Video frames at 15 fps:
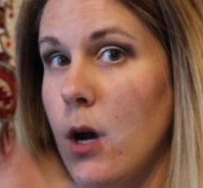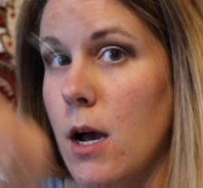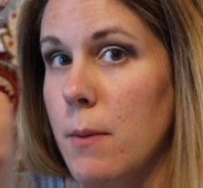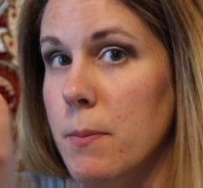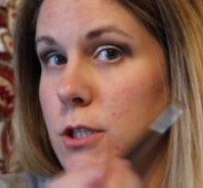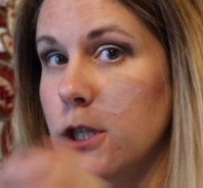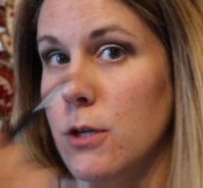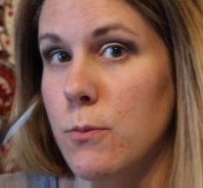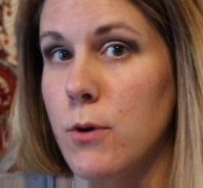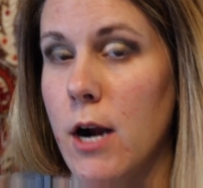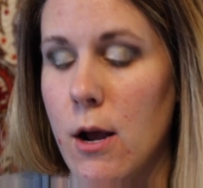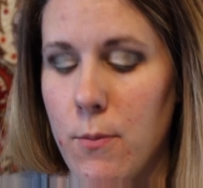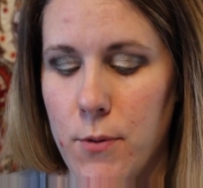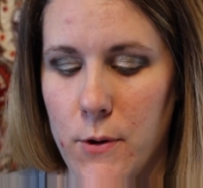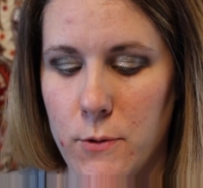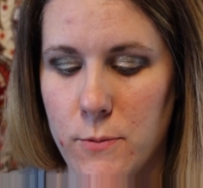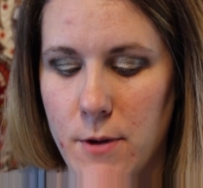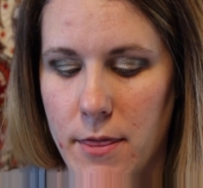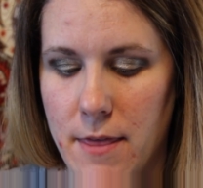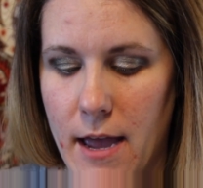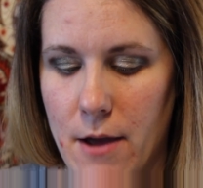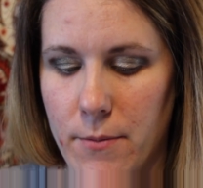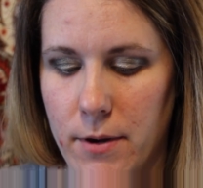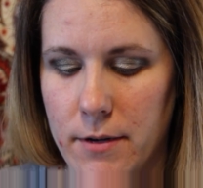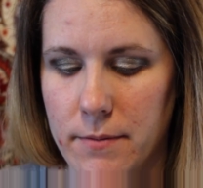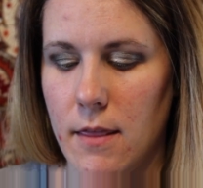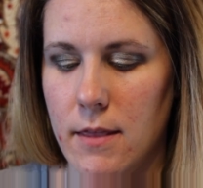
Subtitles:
up to the brow bone with that one.